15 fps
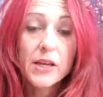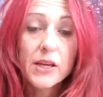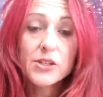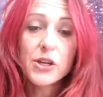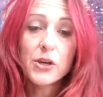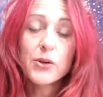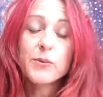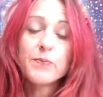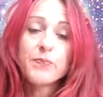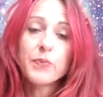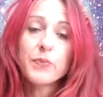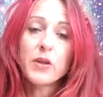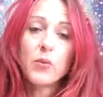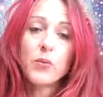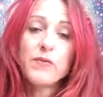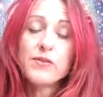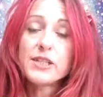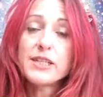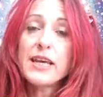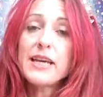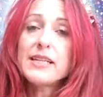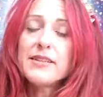So we've
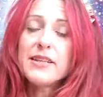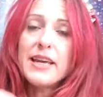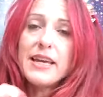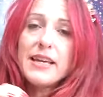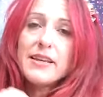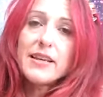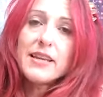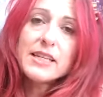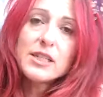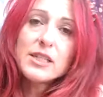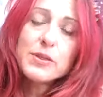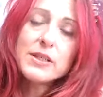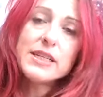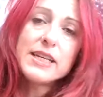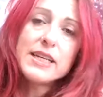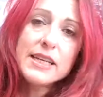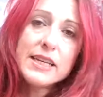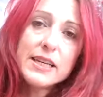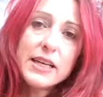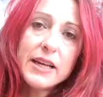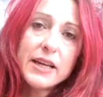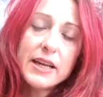said that in this
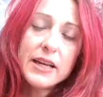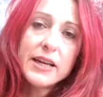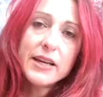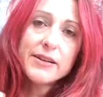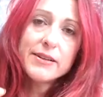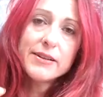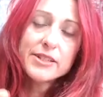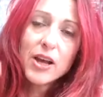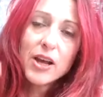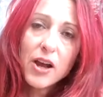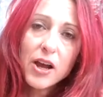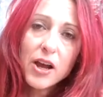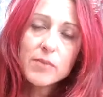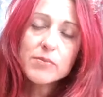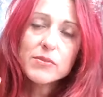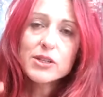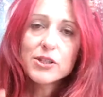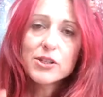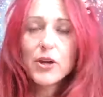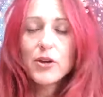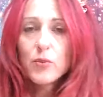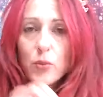particular time
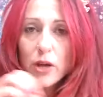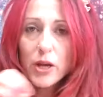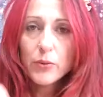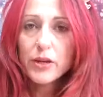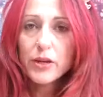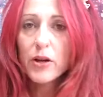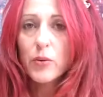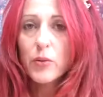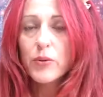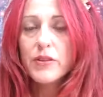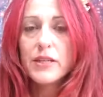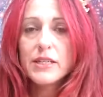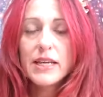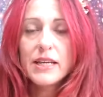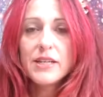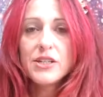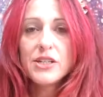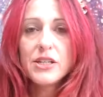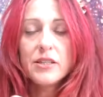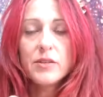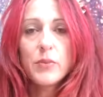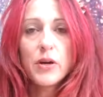zone where we are with this
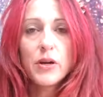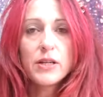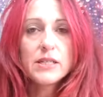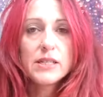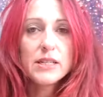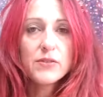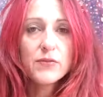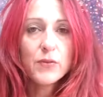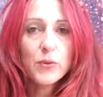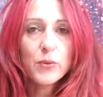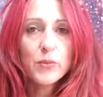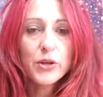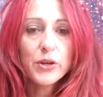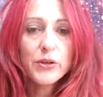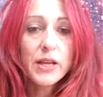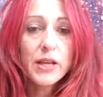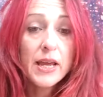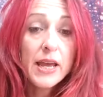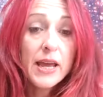energy in the Pisces full moon.